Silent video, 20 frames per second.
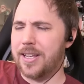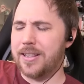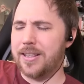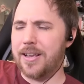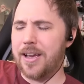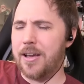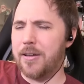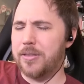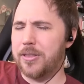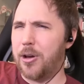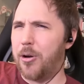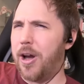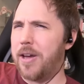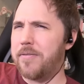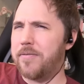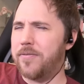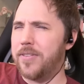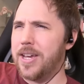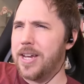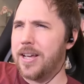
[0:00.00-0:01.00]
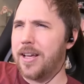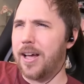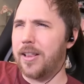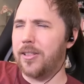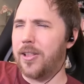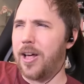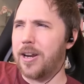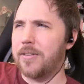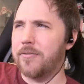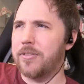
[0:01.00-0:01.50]
Though I think a
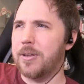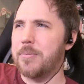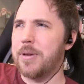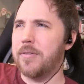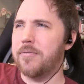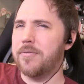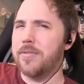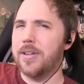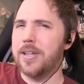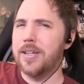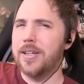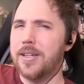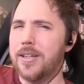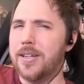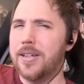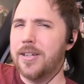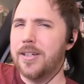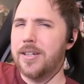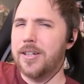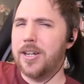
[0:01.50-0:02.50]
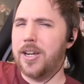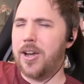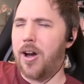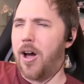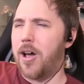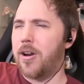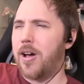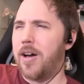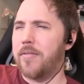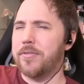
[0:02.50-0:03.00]
lot of them have
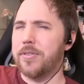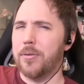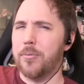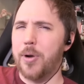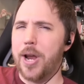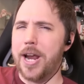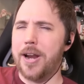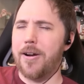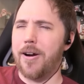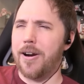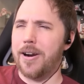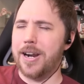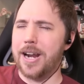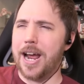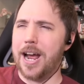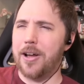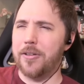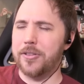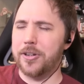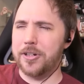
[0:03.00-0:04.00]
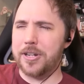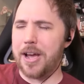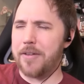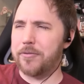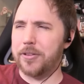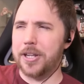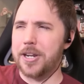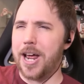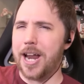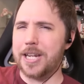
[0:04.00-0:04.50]
gone off the radar now. They're
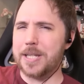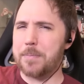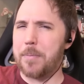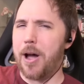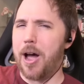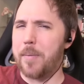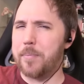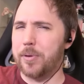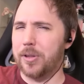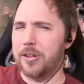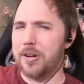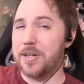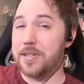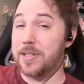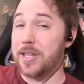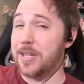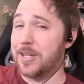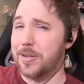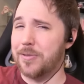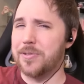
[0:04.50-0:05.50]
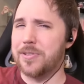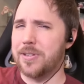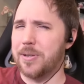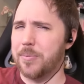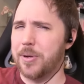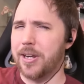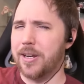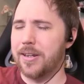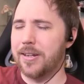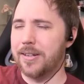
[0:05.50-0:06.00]
definitely not as popular as they used
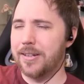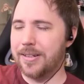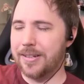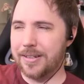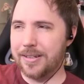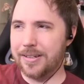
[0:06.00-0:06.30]
to be.